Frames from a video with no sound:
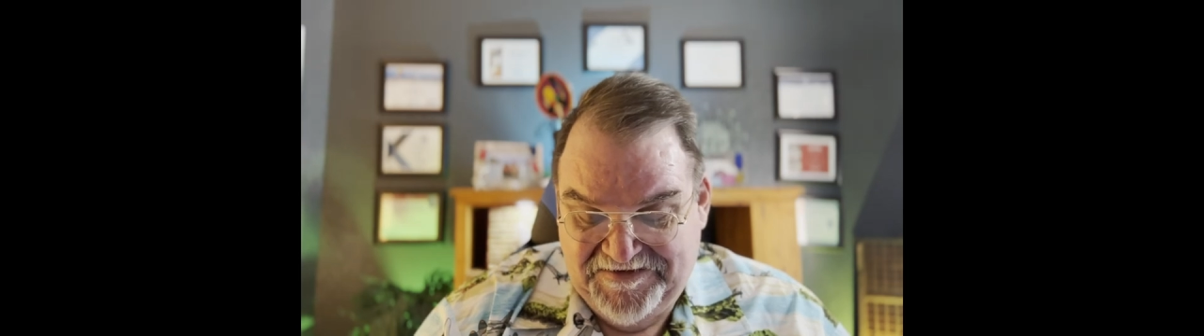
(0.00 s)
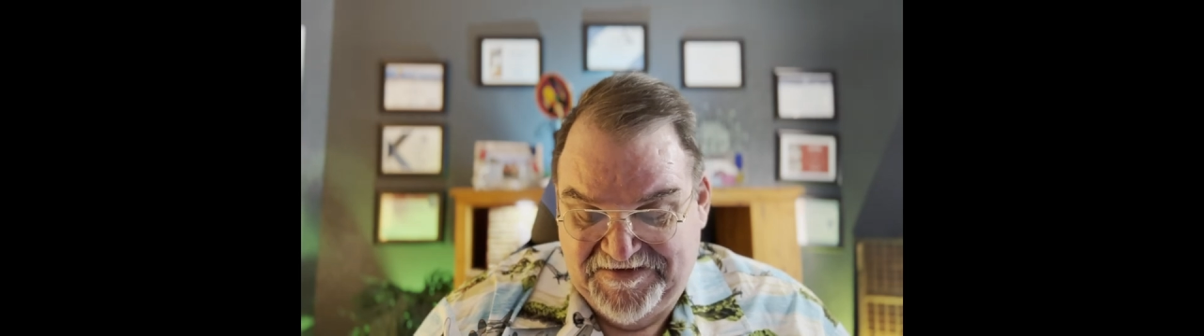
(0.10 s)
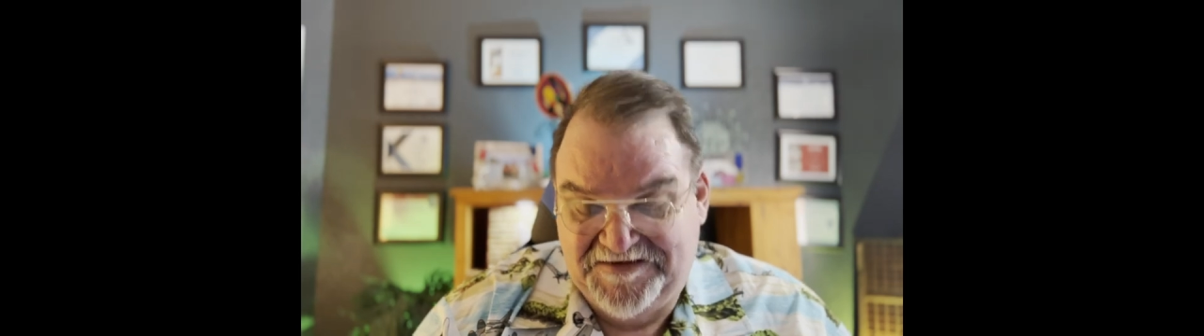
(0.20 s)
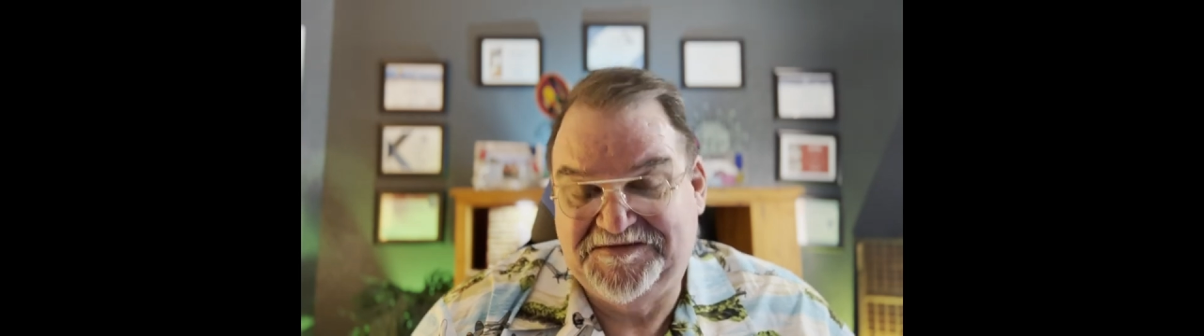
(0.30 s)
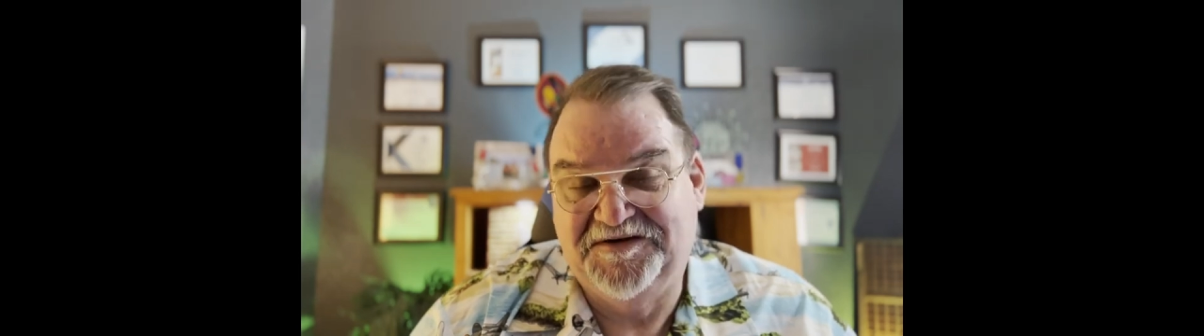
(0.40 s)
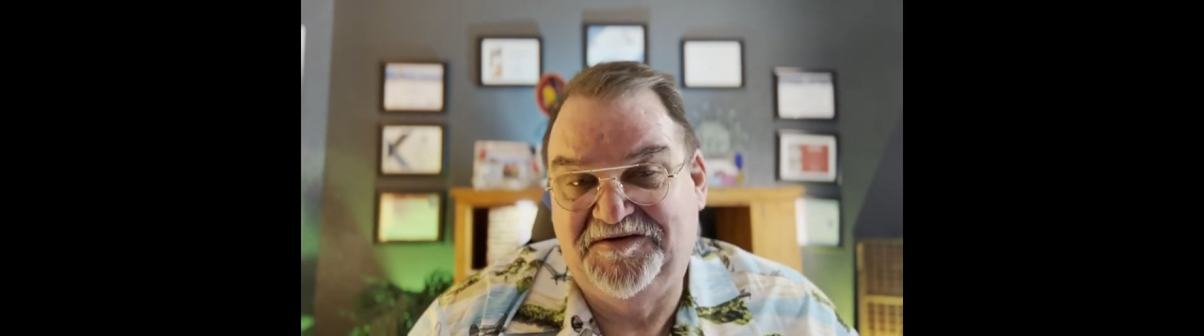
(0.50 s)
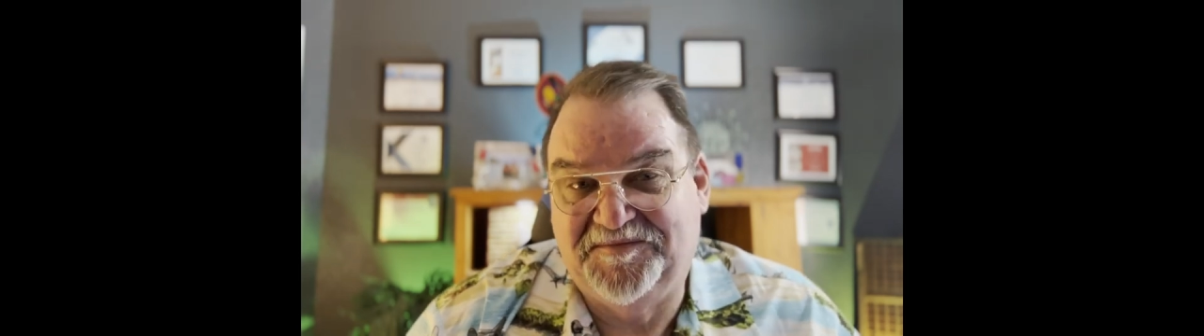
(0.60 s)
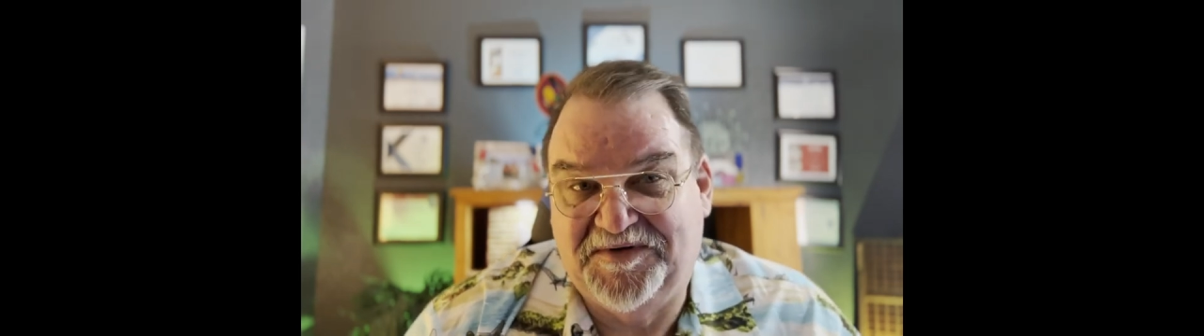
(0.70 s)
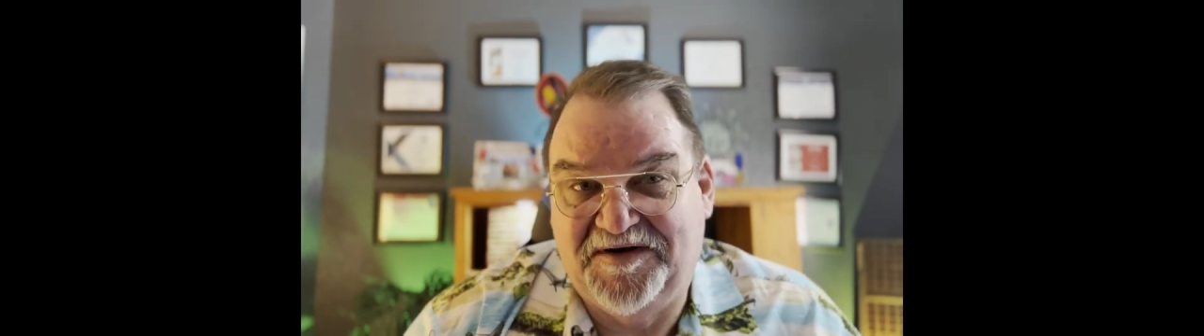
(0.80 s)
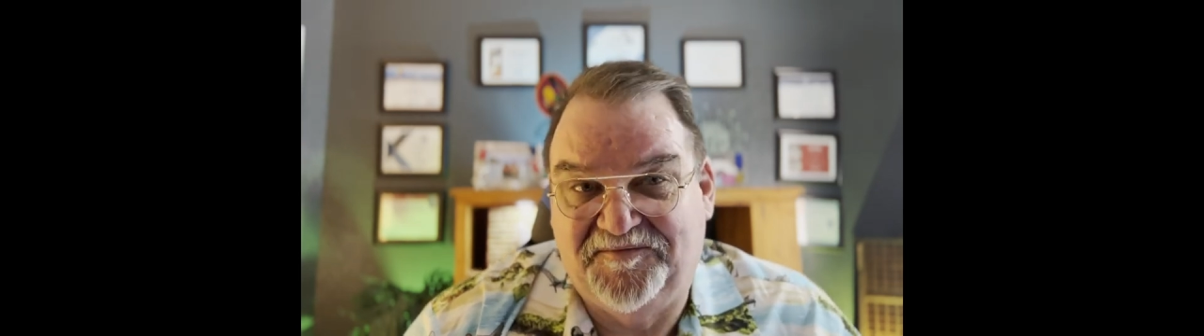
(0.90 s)
That's the only
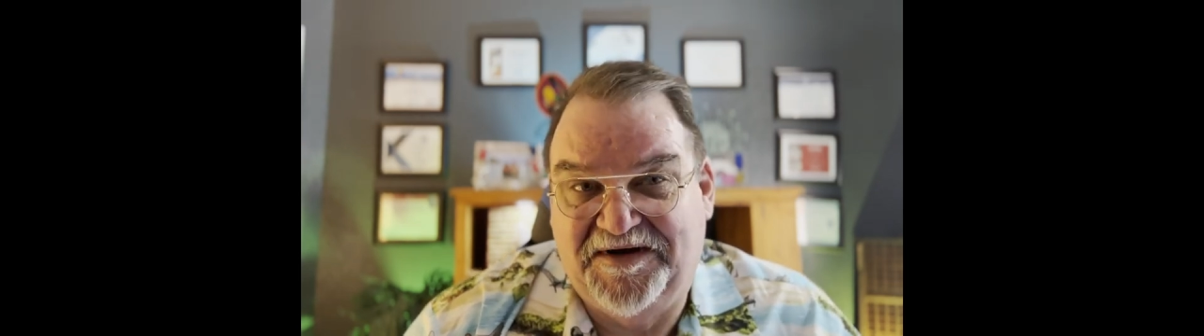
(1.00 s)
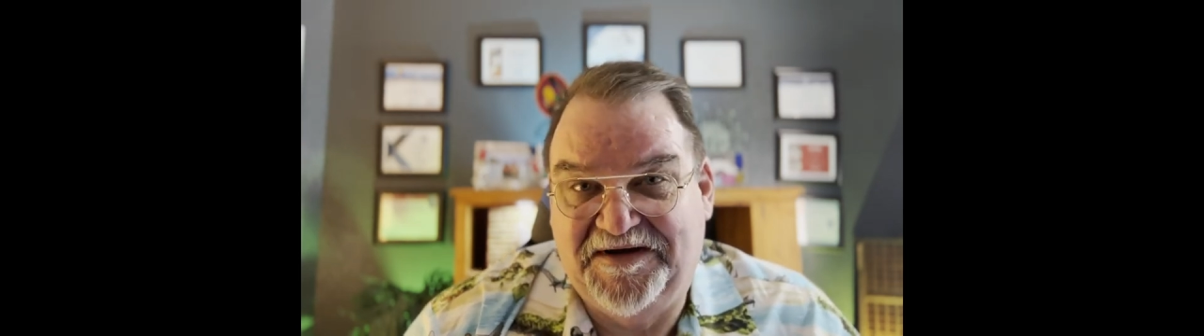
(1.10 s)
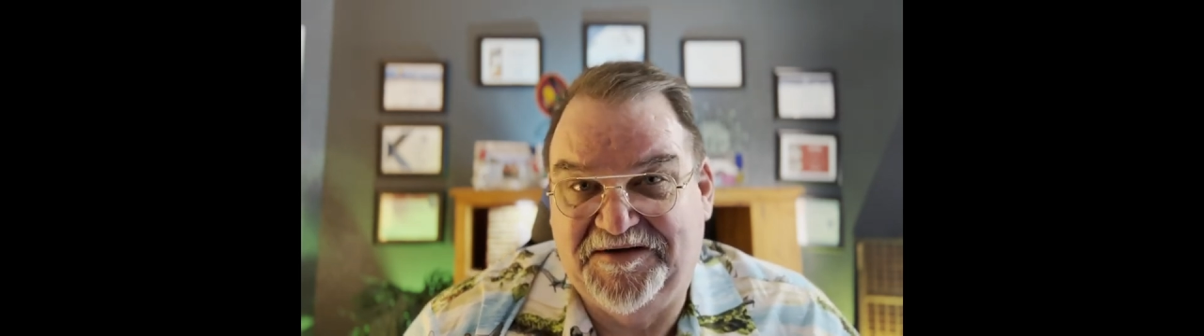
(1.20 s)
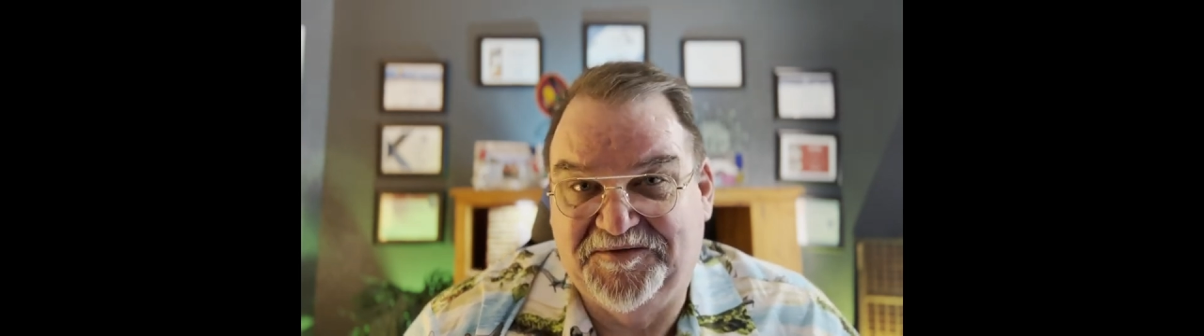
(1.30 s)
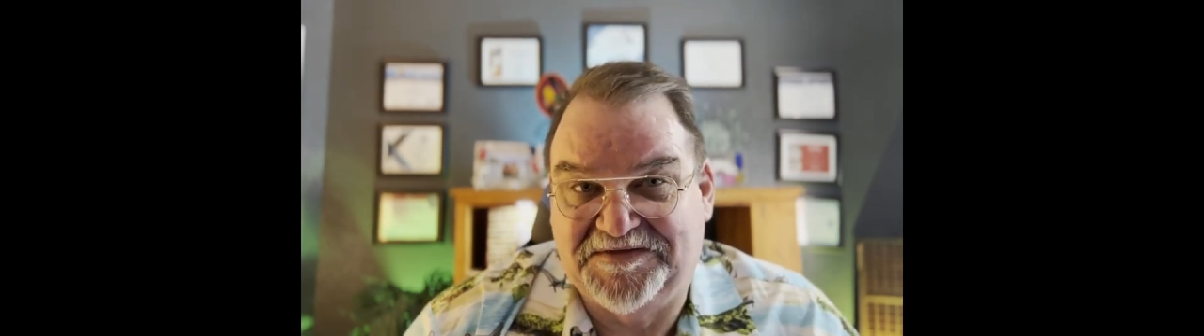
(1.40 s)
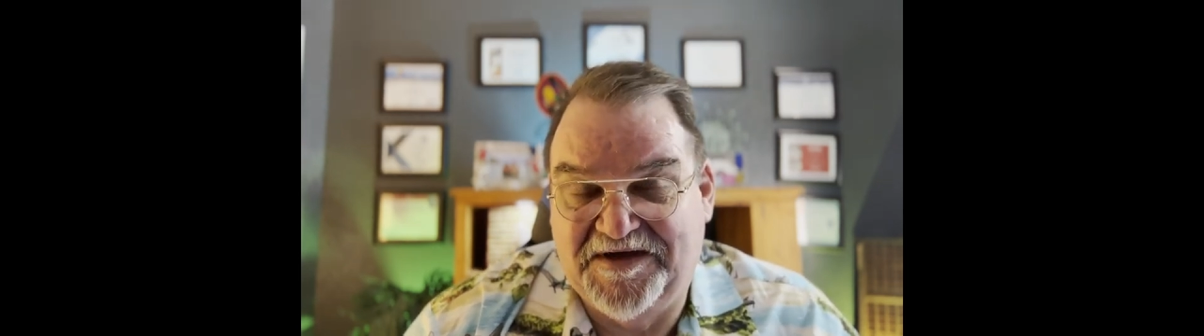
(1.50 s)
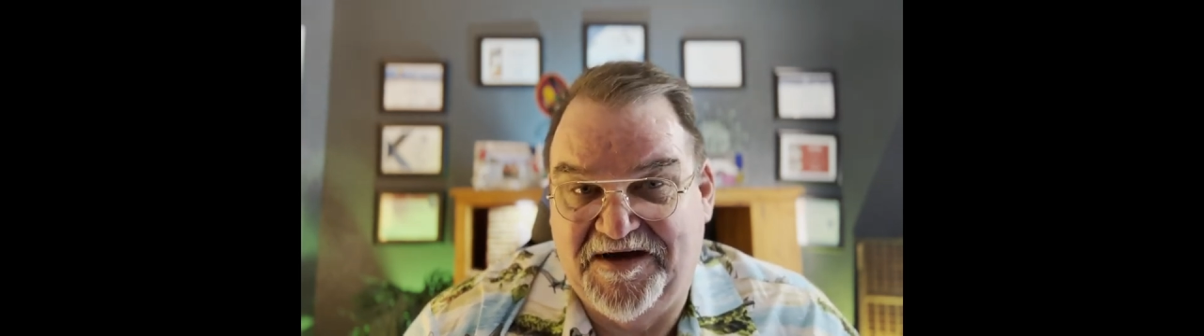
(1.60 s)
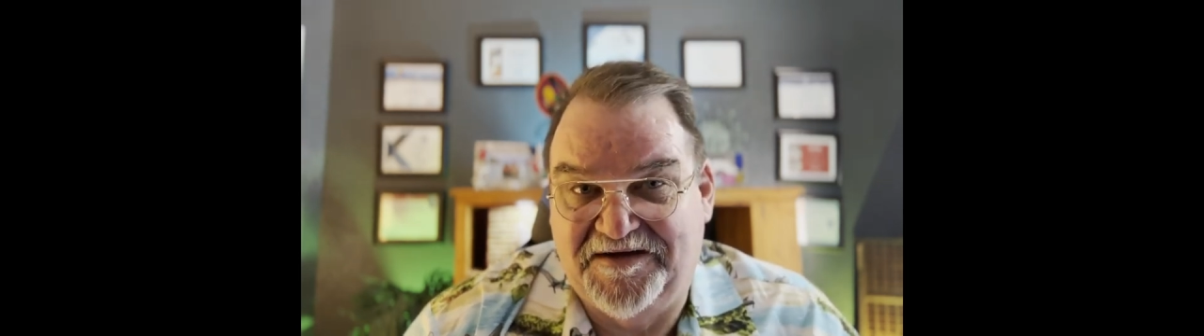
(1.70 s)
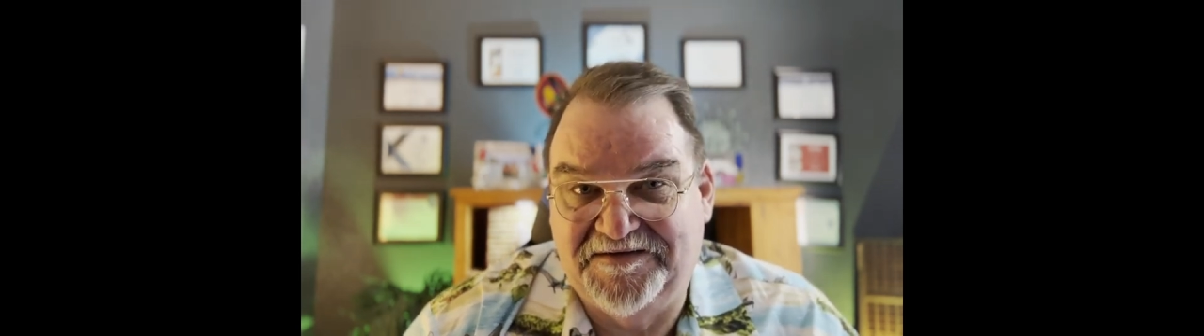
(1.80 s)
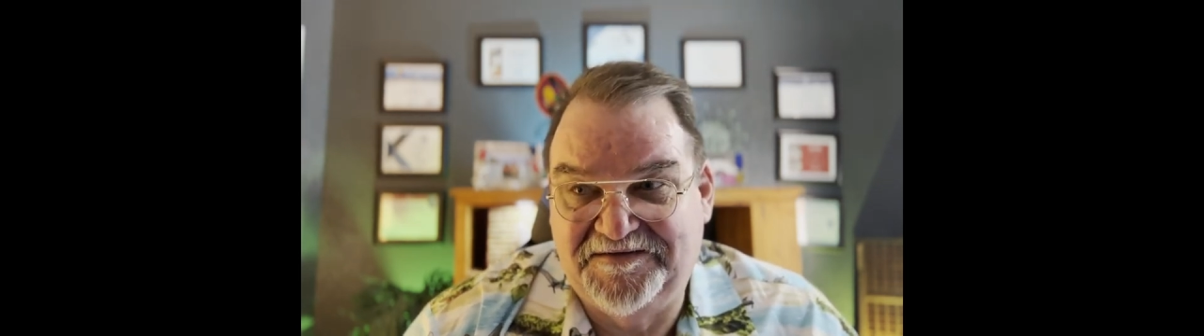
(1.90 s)
problem I had with that.